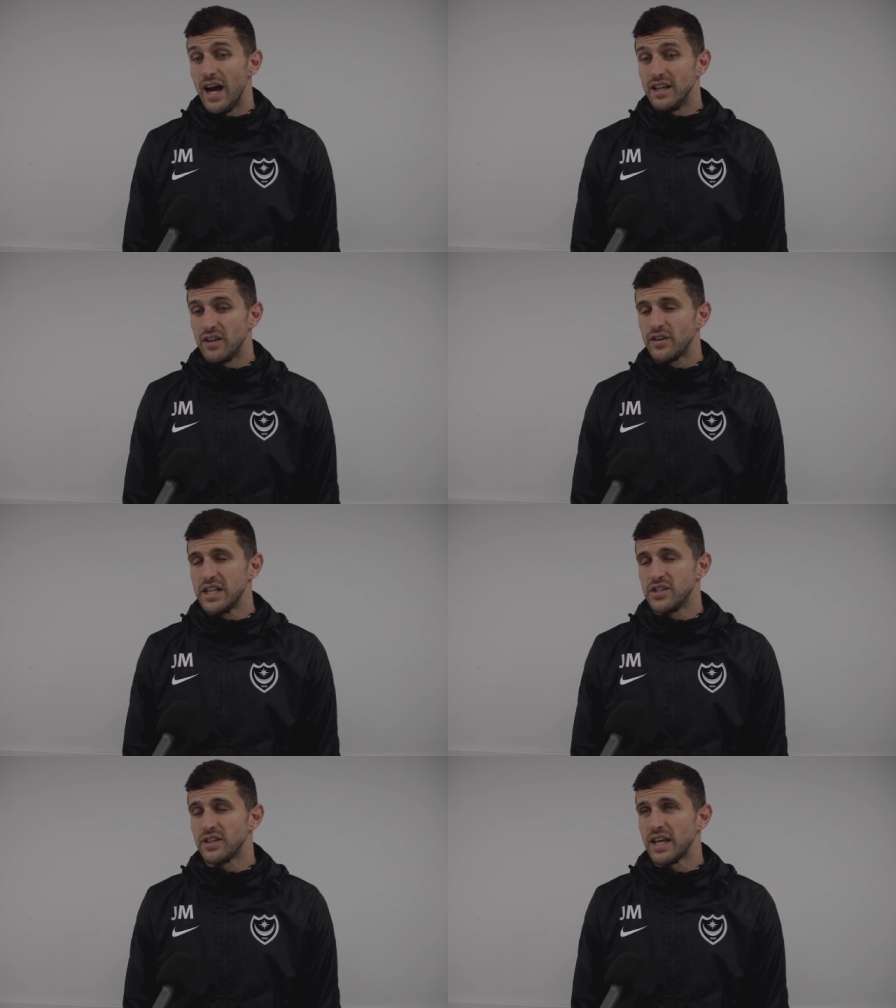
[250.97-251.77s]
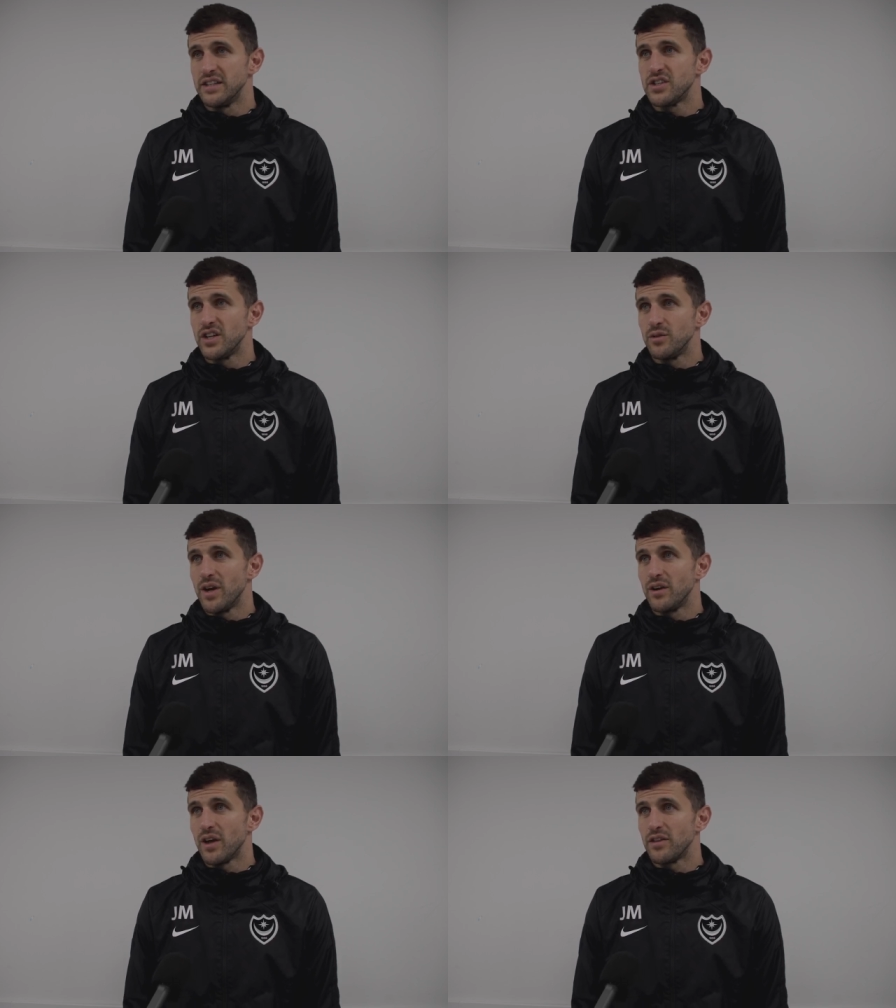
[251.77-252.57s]
And they've kicked on again this year,
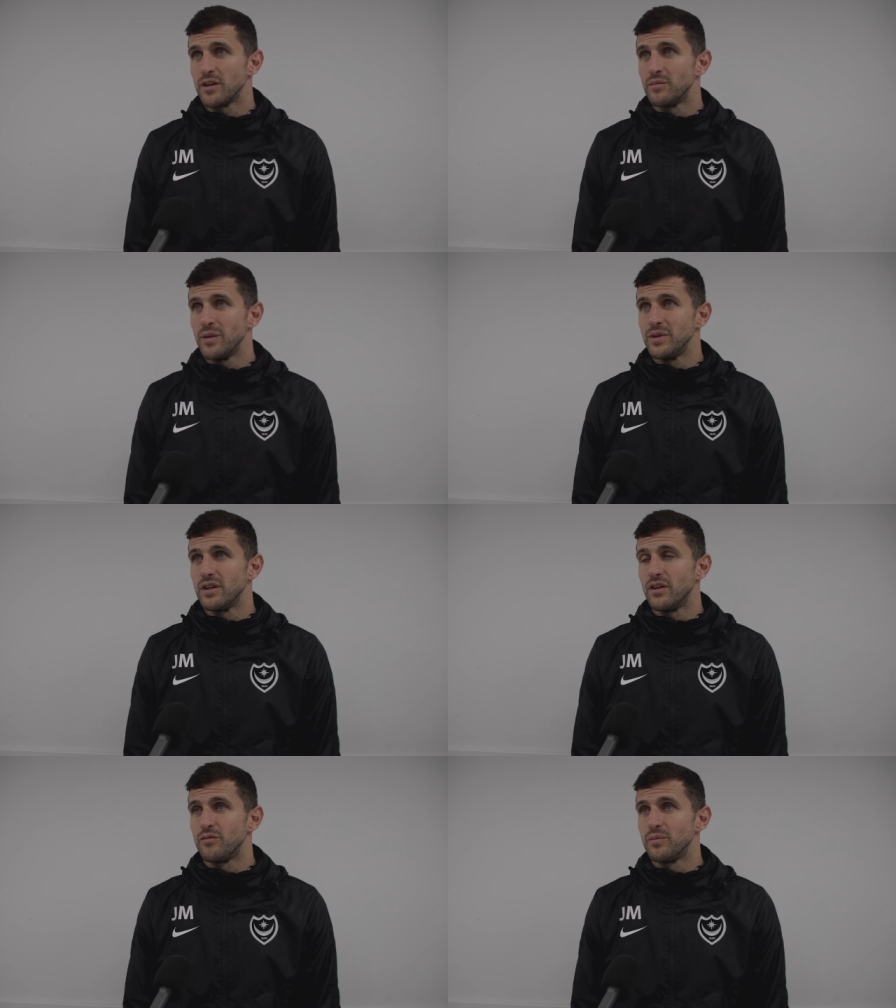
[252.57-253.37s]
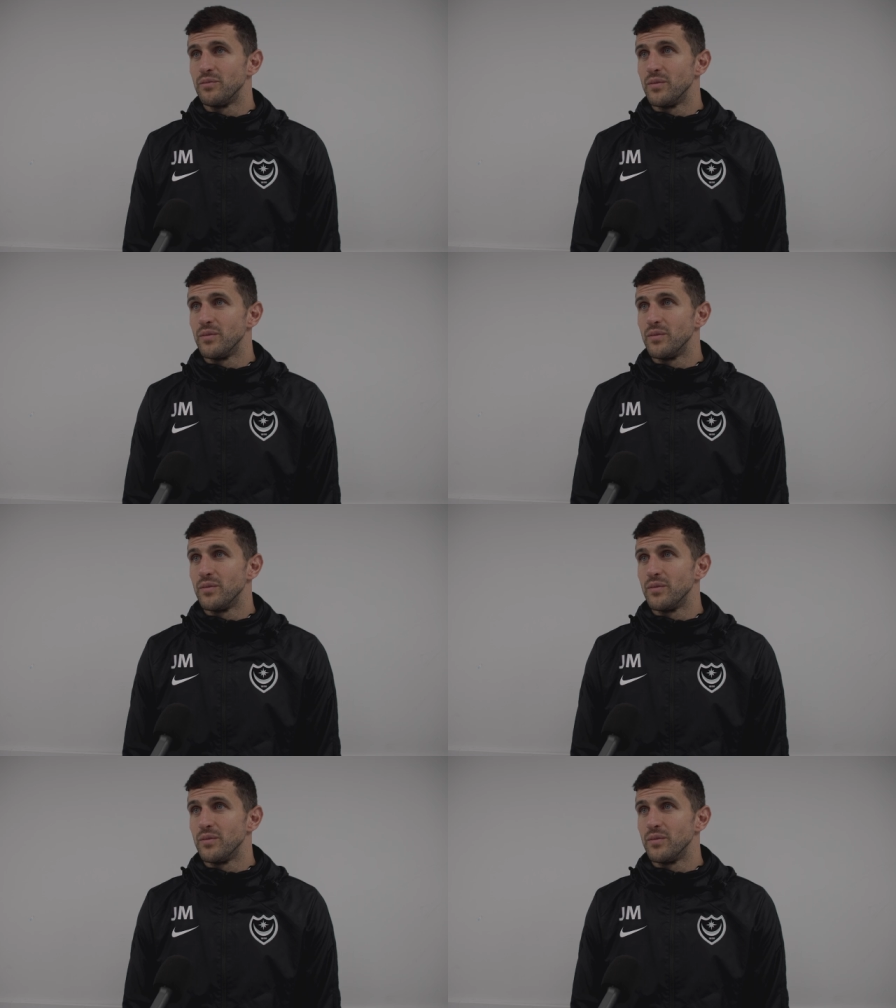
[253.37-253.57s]
where I think maybe a lot of